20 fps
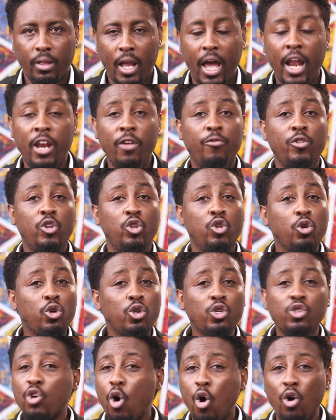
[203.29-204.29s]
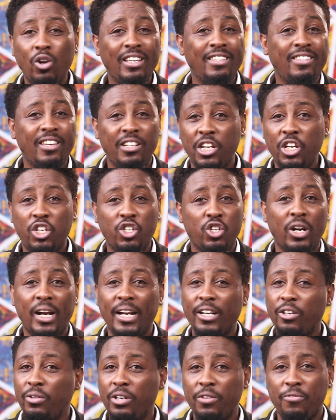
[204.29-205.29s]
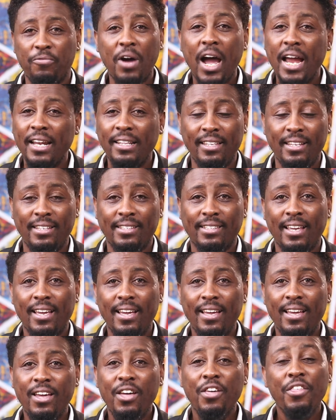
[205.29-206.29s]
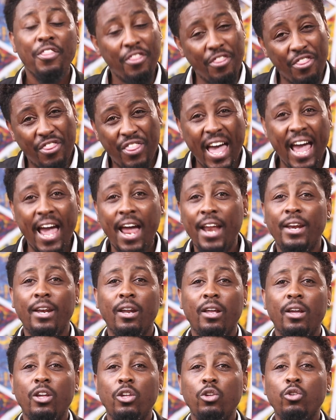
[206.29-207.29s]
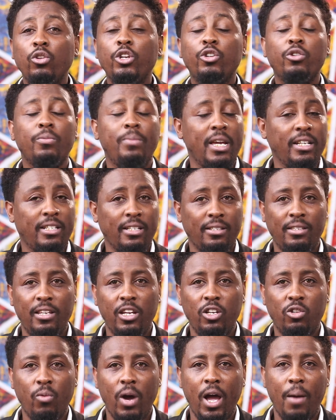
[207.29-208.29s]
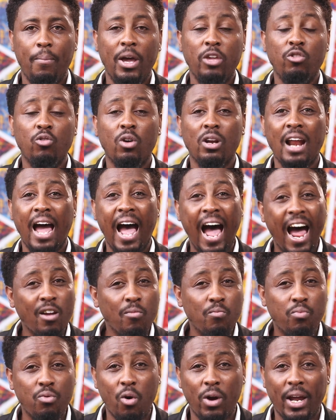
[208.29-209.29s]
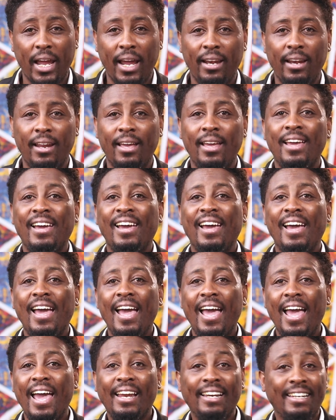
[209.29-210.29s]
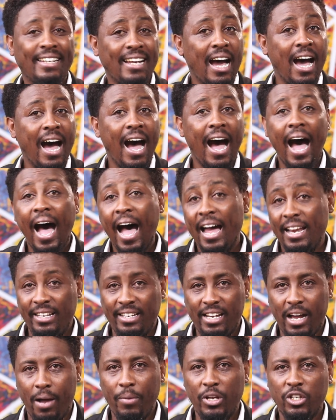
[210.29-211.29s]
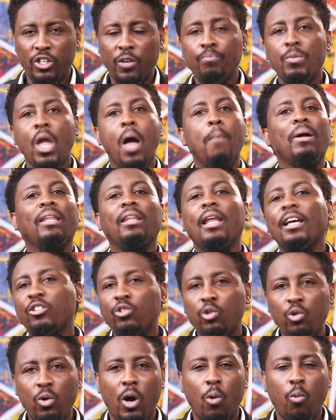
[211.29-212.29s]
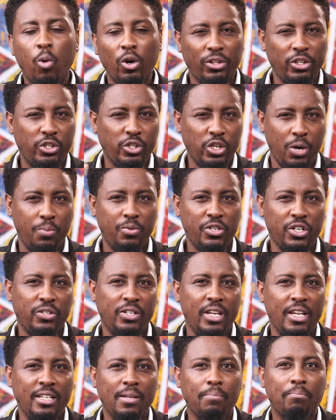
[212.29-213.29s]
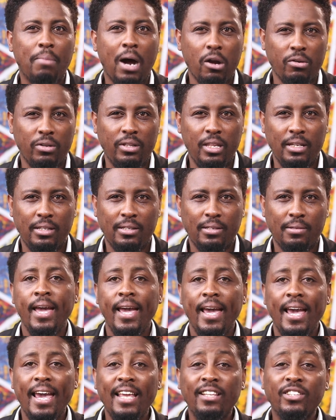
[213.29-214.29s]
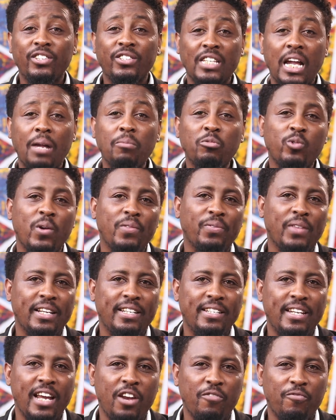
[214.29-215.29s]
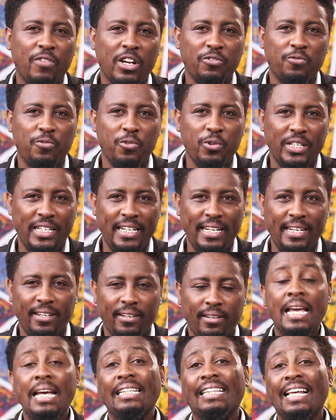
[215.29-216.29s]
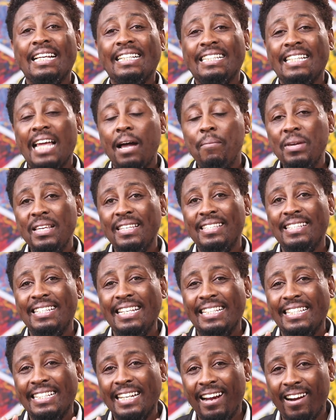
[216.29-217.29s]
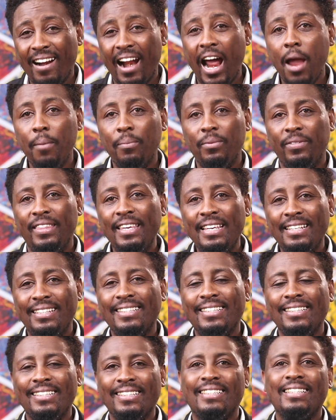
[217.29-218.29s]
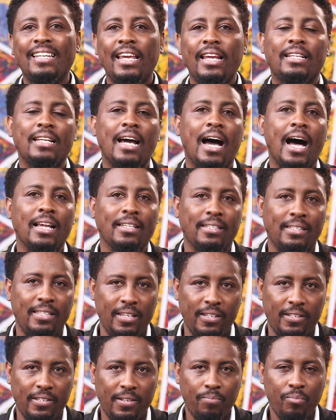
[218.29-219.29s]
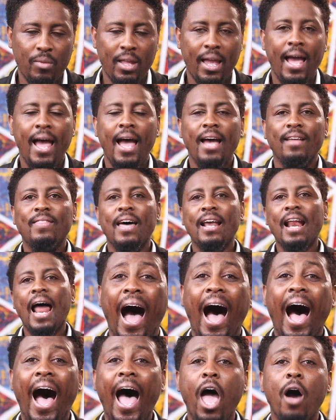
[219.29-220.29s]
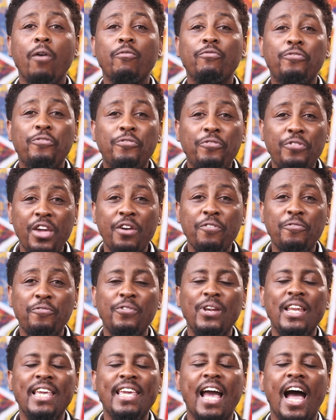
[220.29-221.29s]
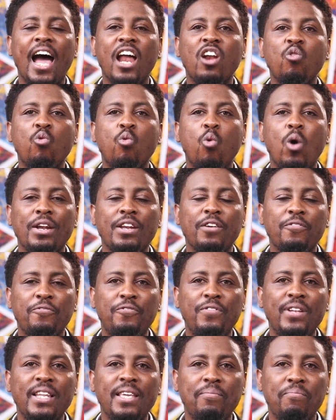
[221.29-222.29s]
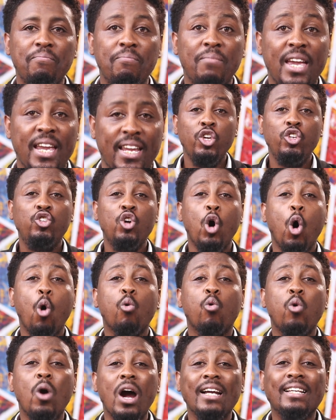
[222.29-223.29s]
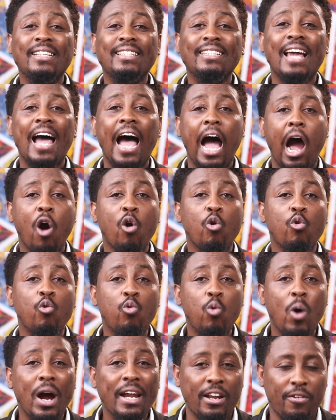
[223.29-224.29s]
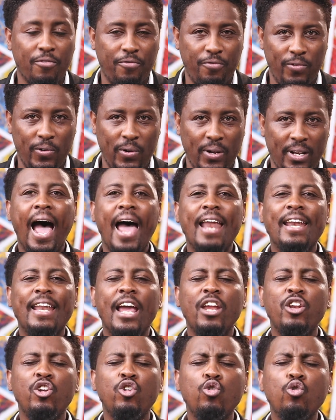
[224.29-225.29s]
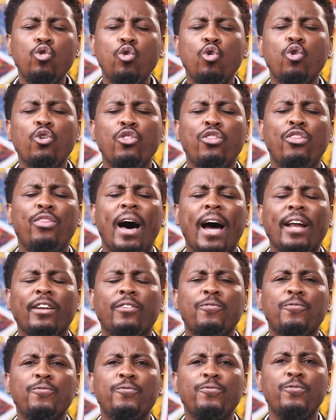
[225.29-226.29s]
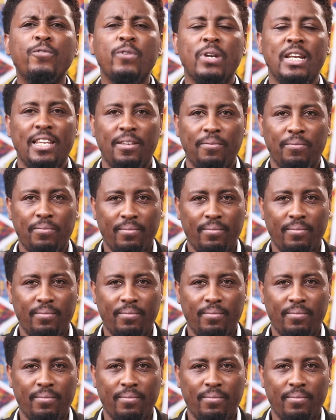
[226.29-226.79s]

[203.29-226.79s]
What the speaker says: And if you use only the dictionary to define this, then you need to be at a state whereby you are unbroken and undamaged. But let's look at what the scripture says about this. In Psalms 139 verse 14, the psalmist described this state as this: that I am fearfully and wonderfully made. Your works are wonderful, and I know that fully.